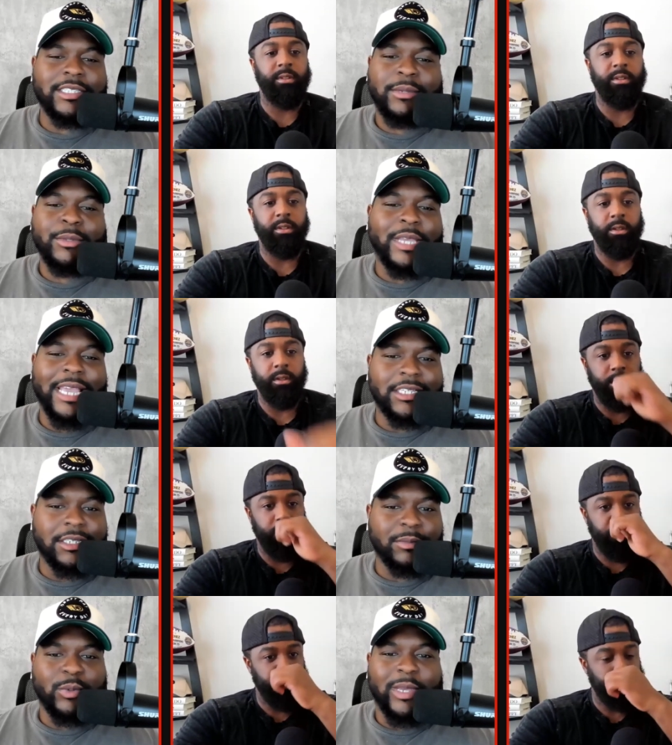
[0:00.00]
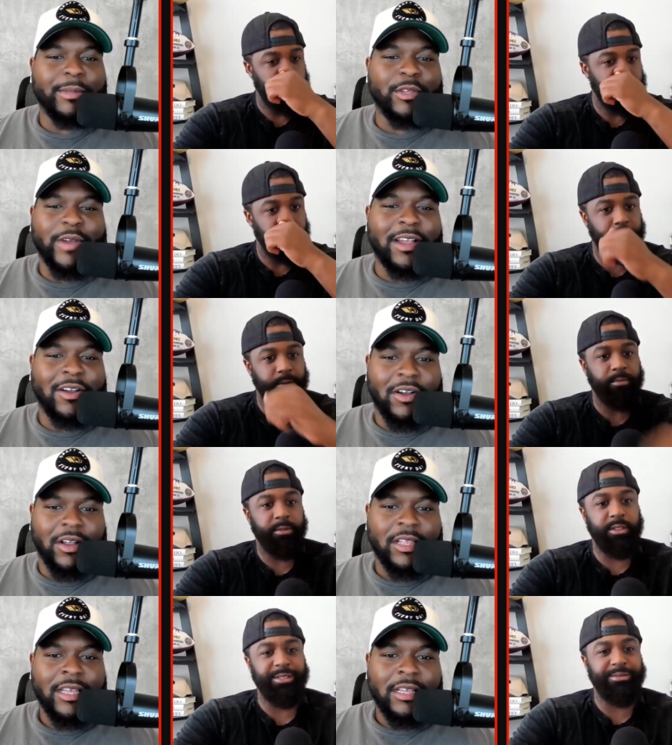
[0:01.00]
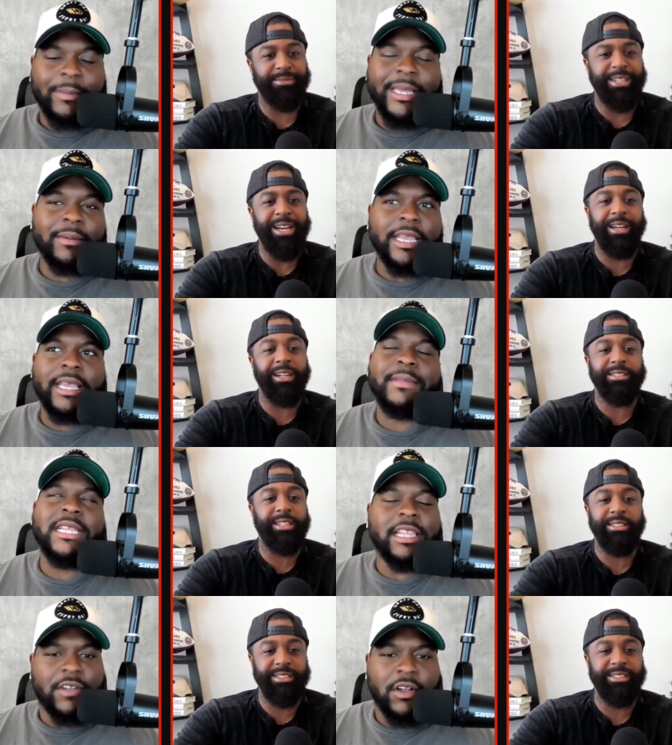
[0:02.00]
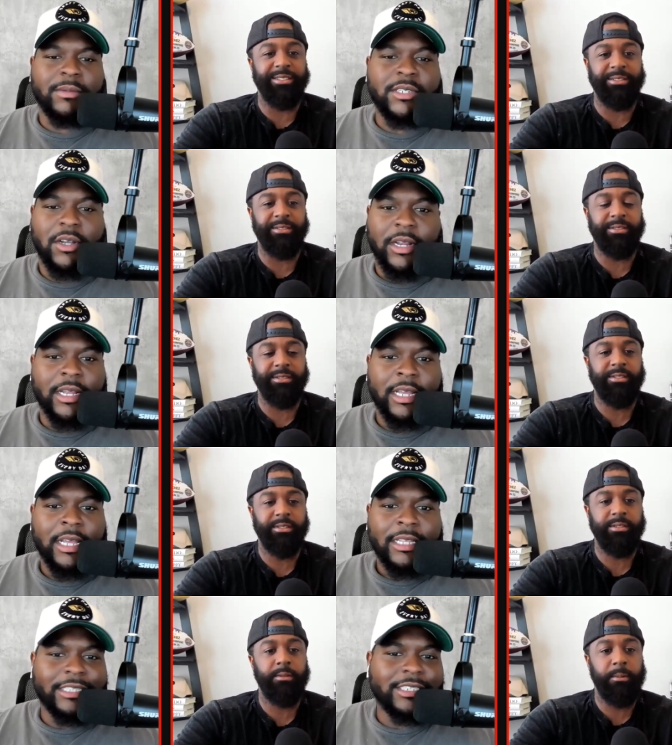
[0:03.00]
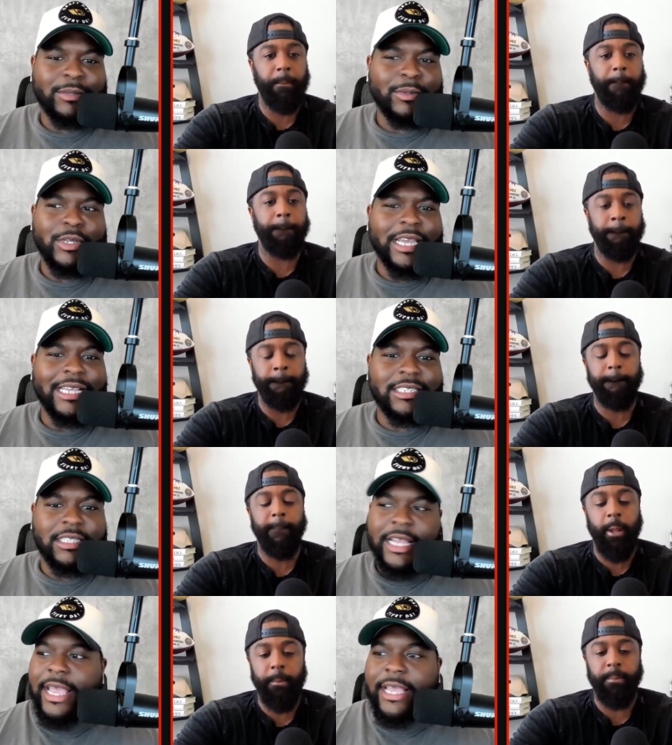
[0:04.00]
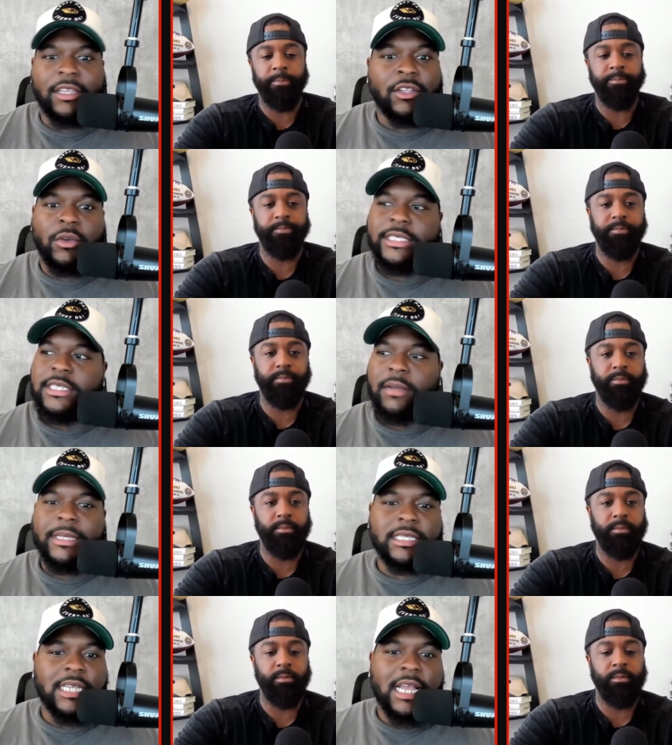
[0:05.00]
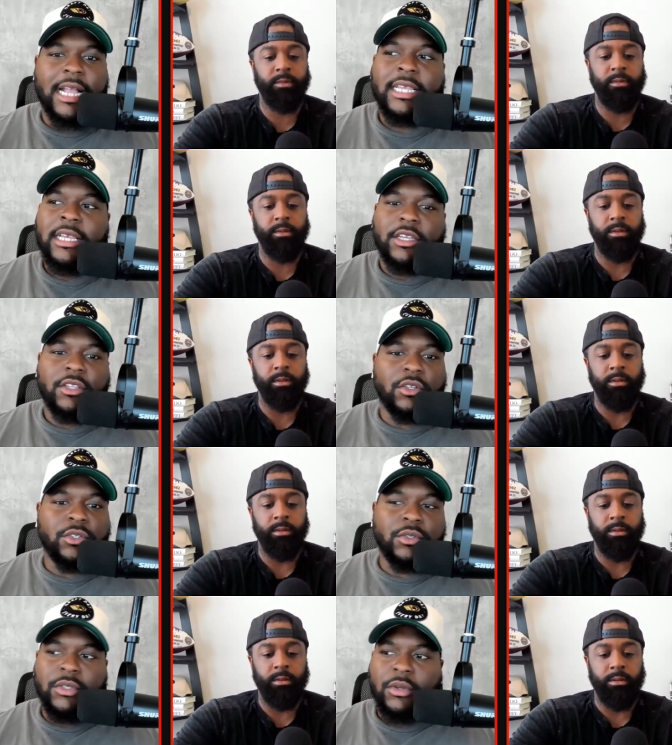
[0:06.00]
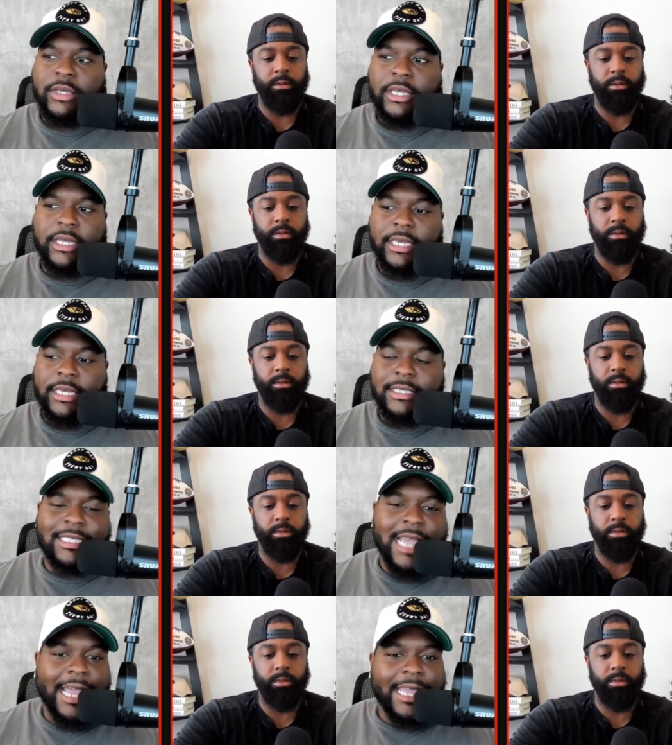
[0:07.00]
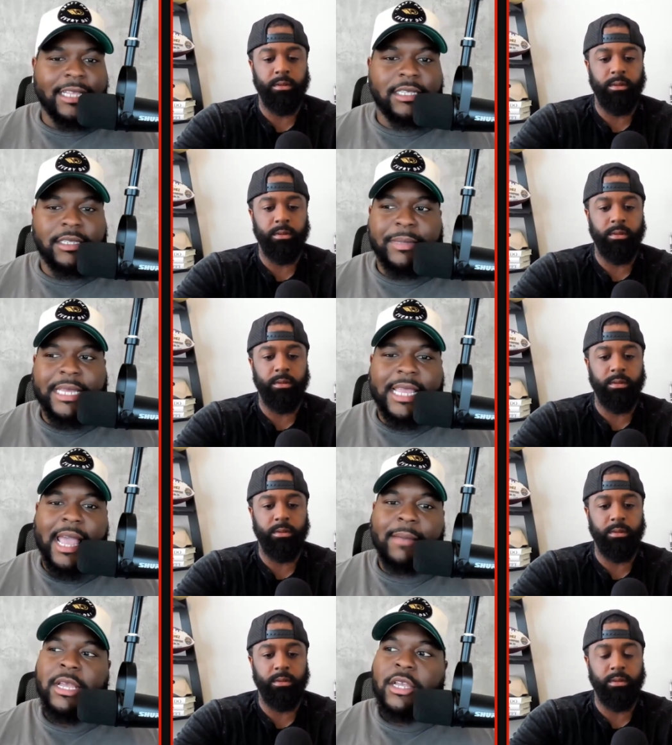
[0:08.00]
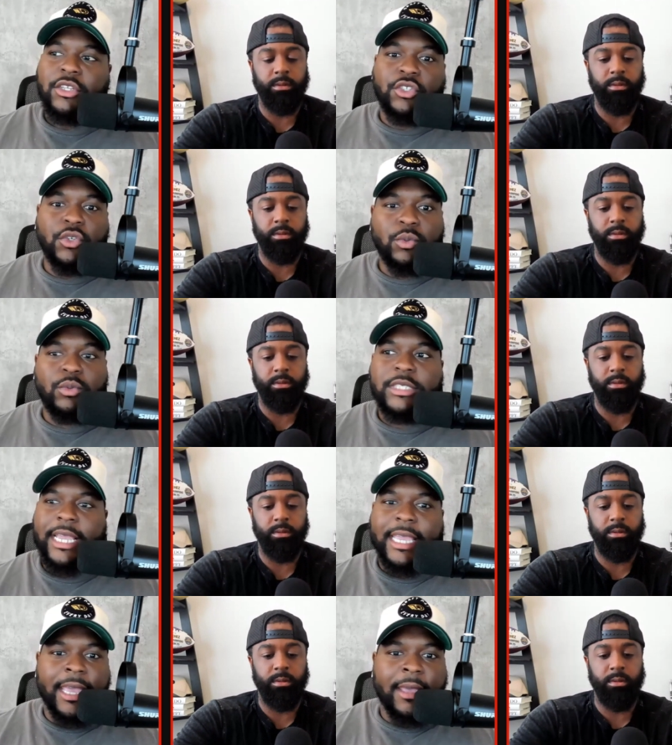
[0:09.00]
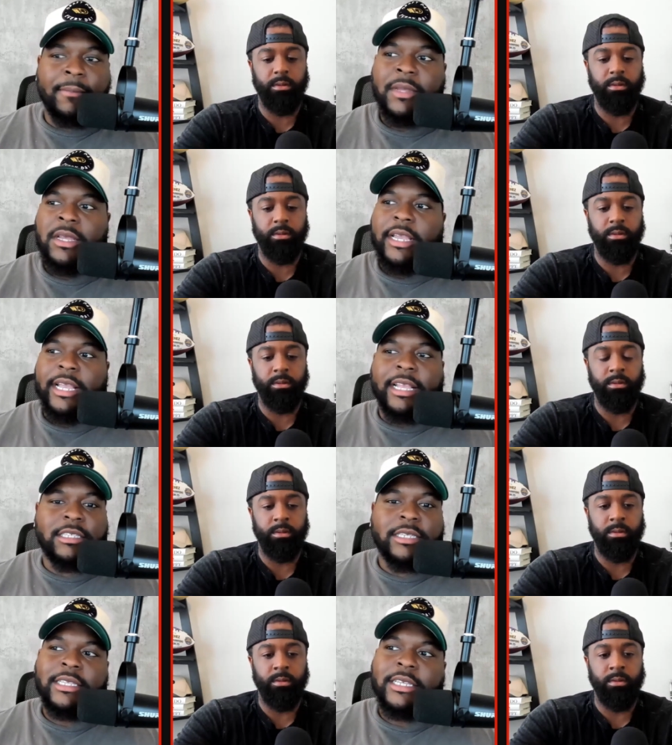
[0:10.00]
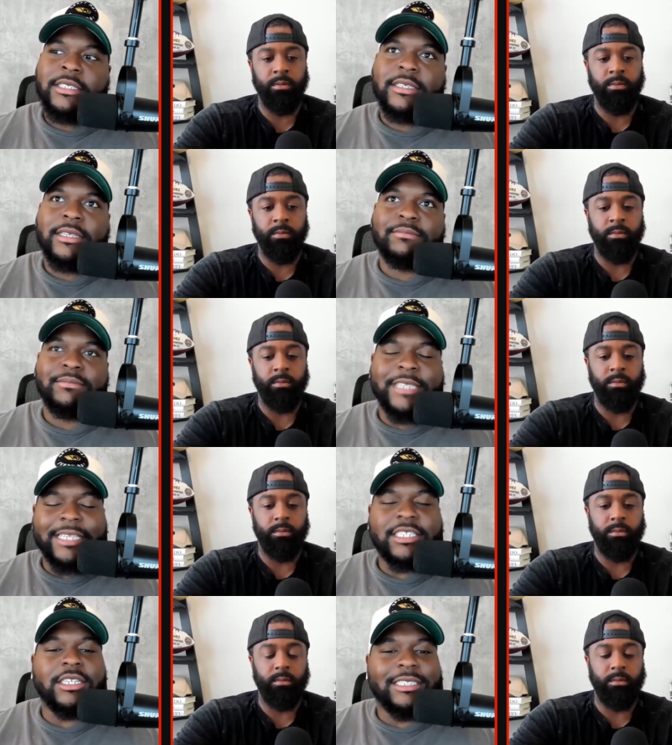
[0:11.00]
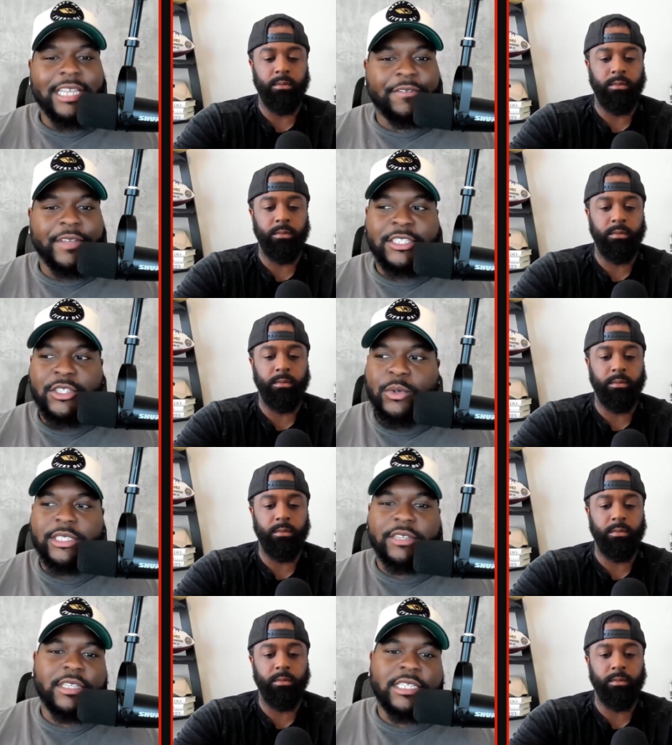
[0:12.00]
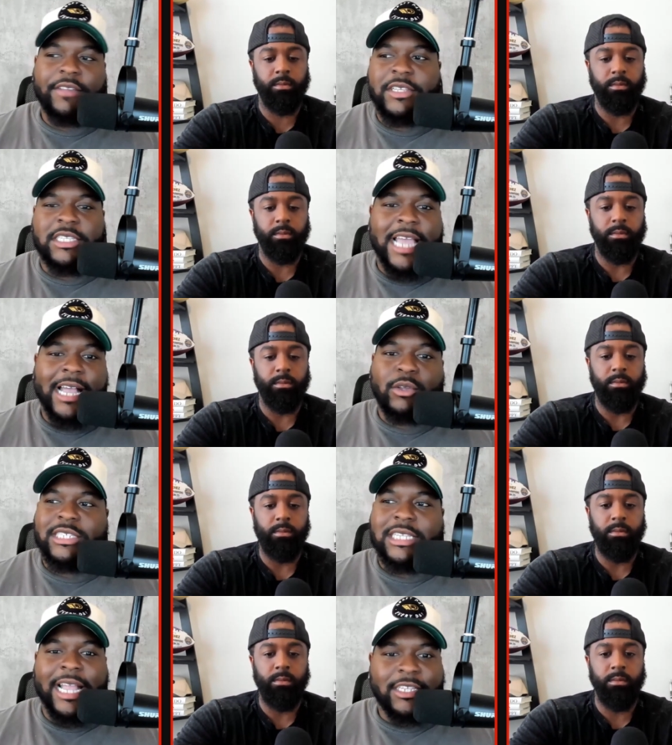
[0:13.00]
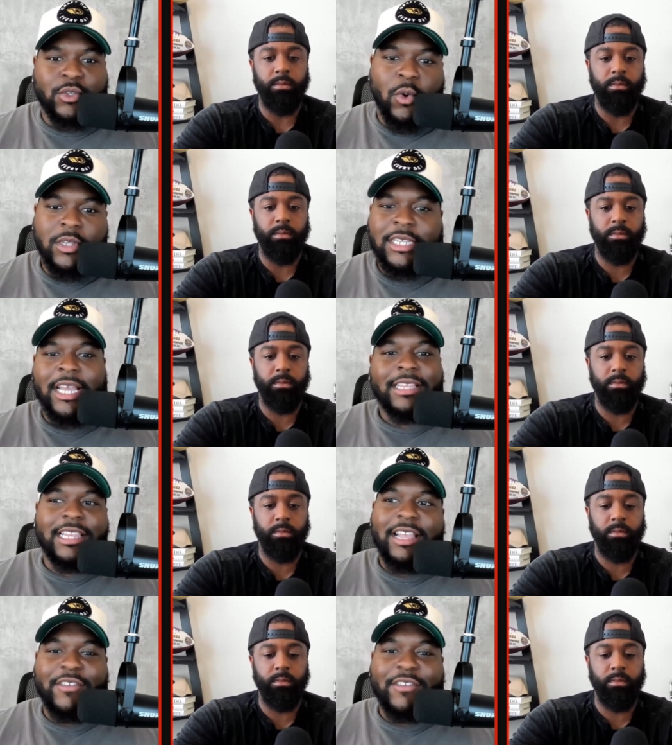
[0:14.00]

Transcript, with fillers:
Speaker 1: communication between him and the right guard. I mean, yeah, yeah, him and the left guard. I'm sorry. It's just mm-hmm. communication. Mm-hmm. Like, hey, you know, he's coming inside. You know, you you know, he, he's attacking the, the B gap. You take him, and, and it's that's good defense too, because if the defensive tackle slants towards the left